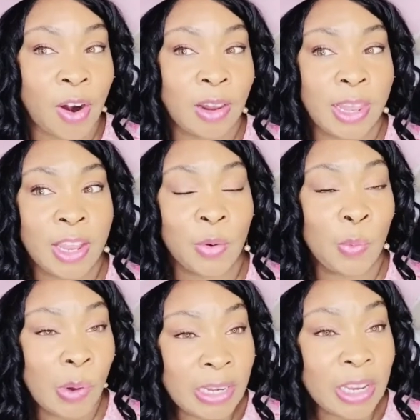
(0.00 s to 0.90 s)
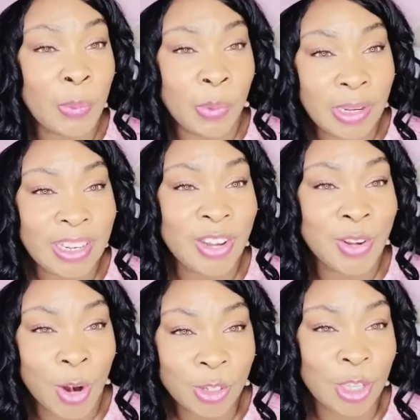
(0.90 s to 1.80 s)
like really
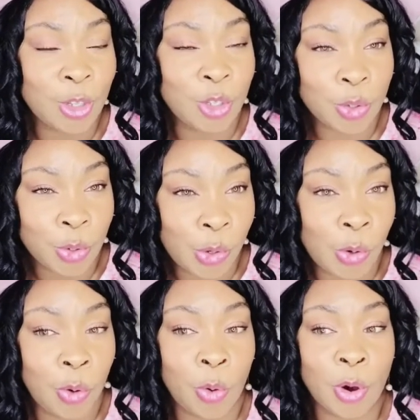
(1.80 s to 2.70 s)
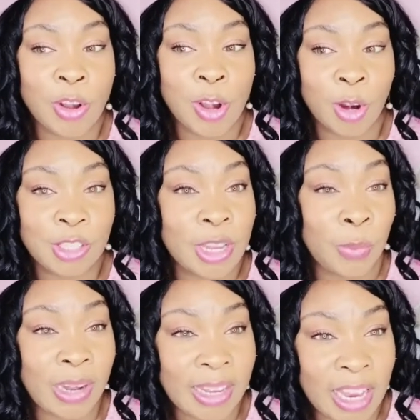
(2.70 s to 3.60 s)
nursing school or nursing
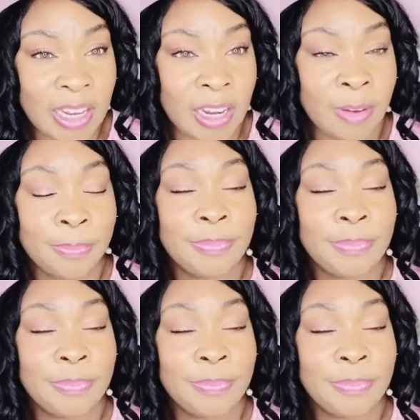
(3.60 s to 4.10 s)
related